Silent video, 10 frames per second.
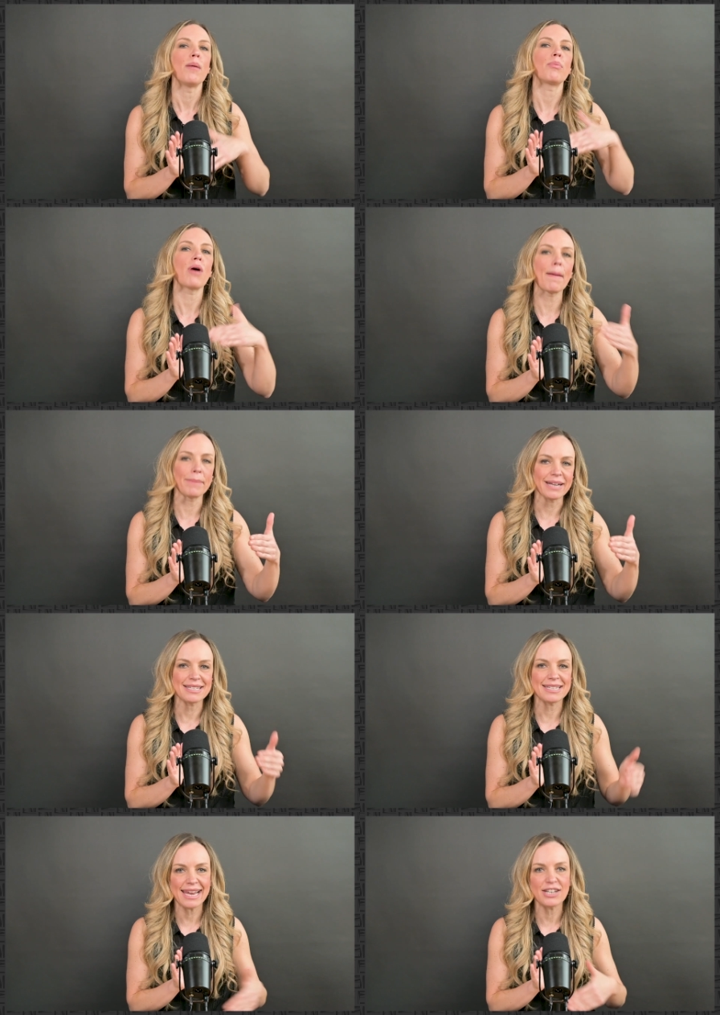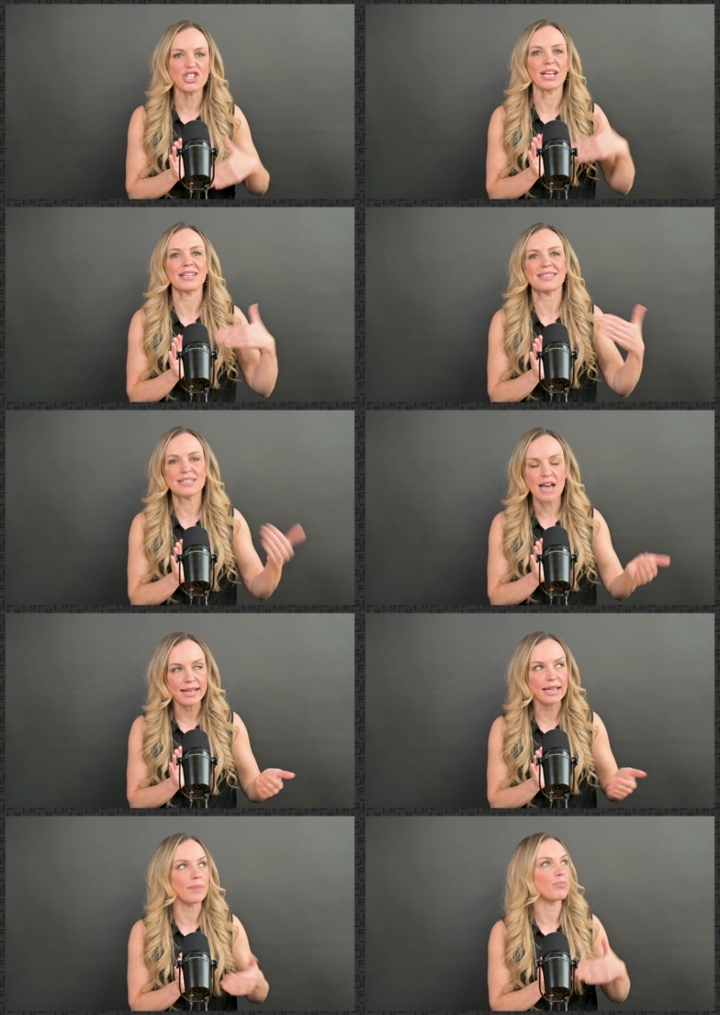property, staging,
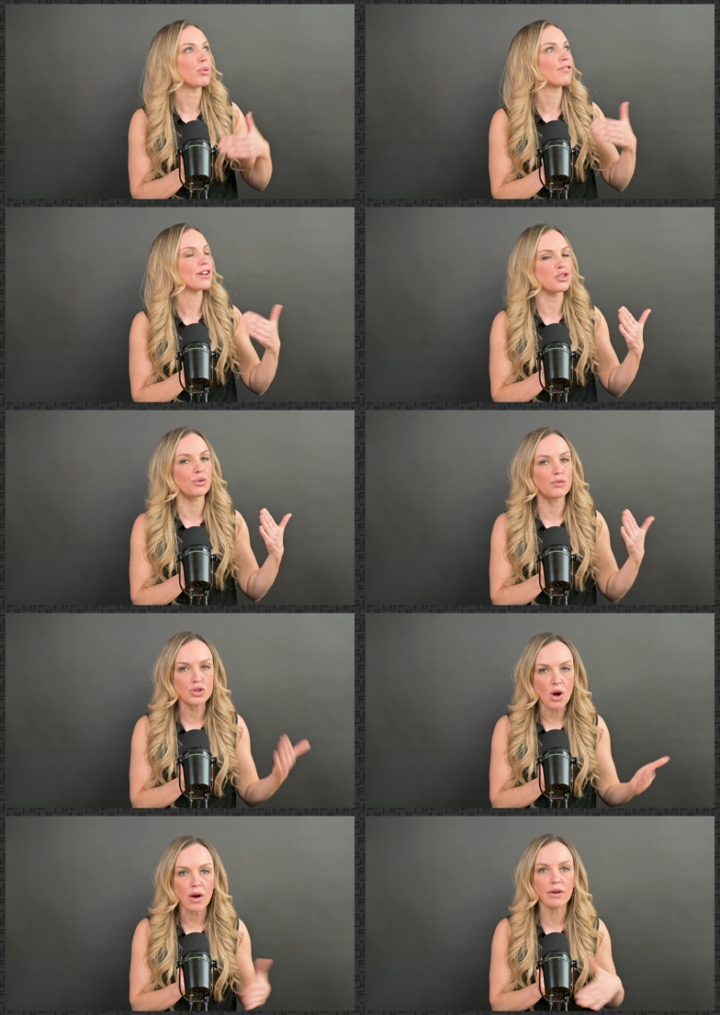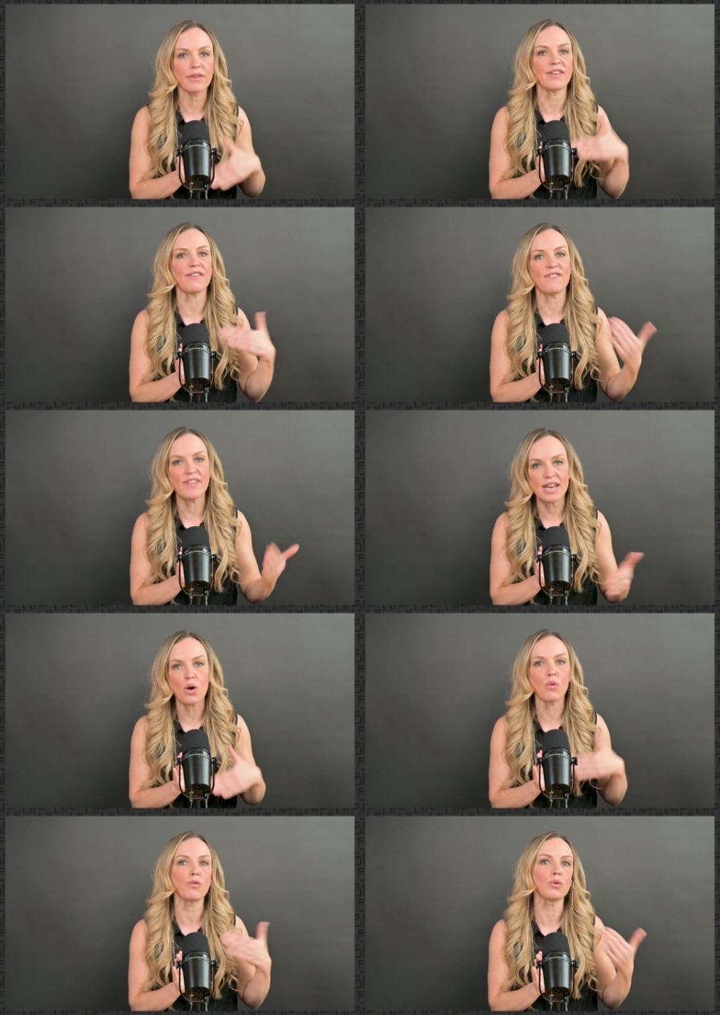styling, professional photography,
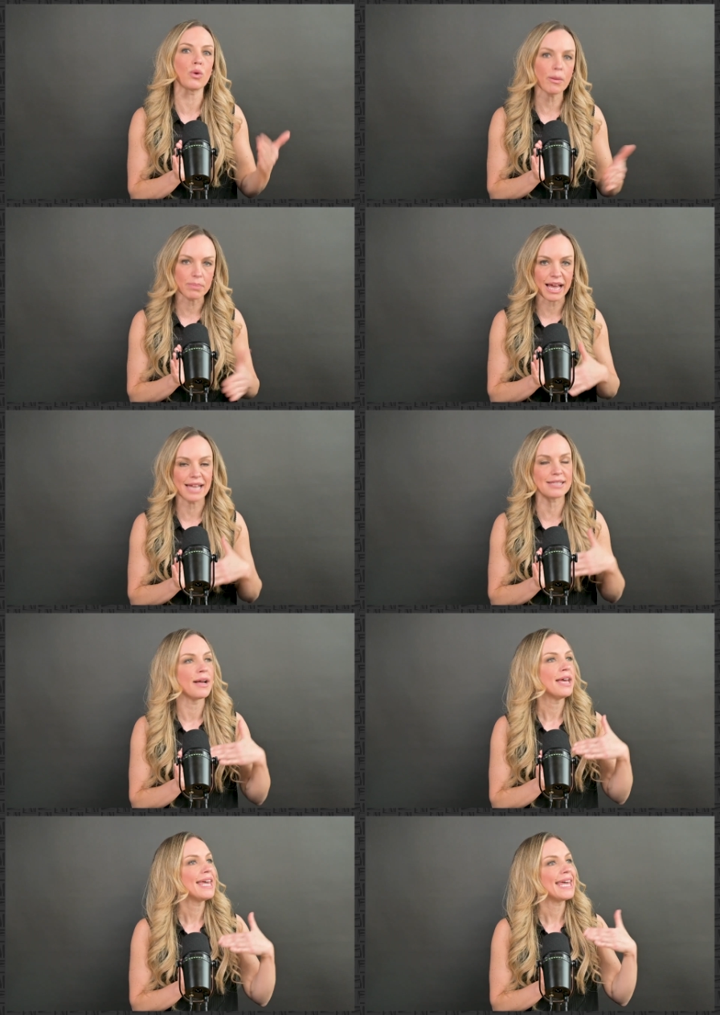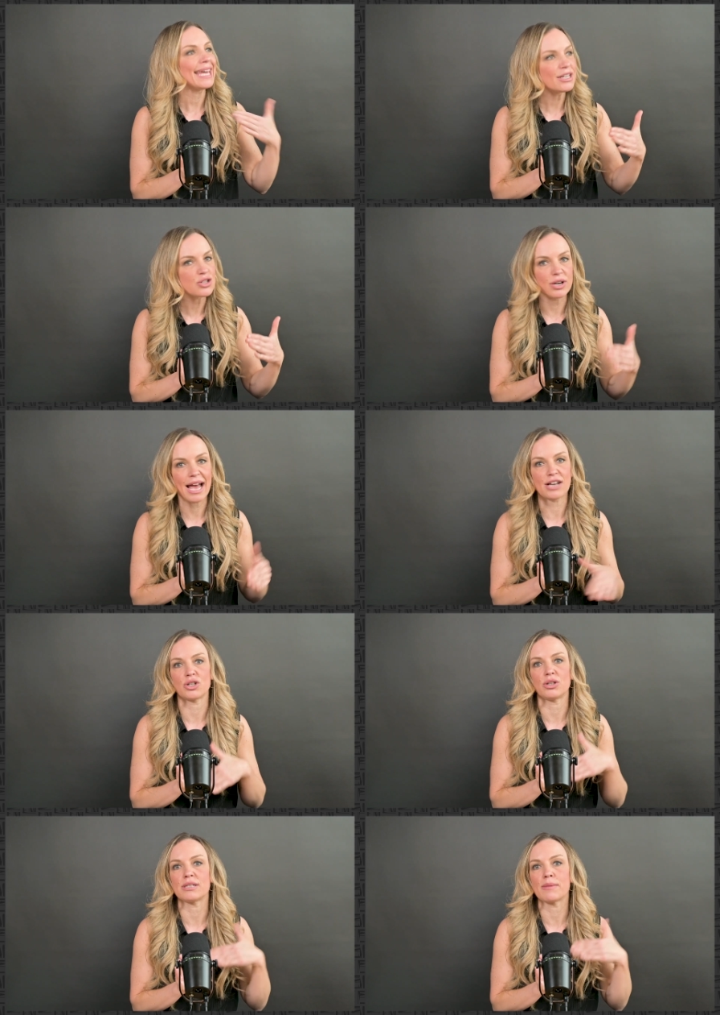video, floor plans, international,